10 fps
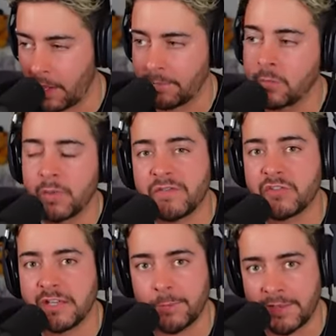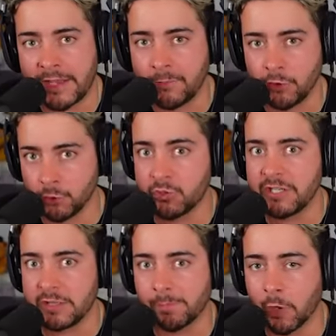I mean, we've seen him in the game. You do
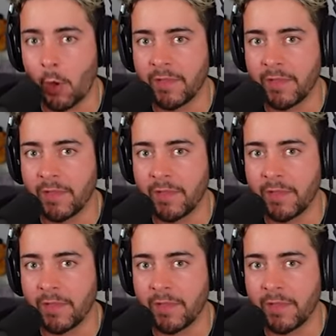see the Blob.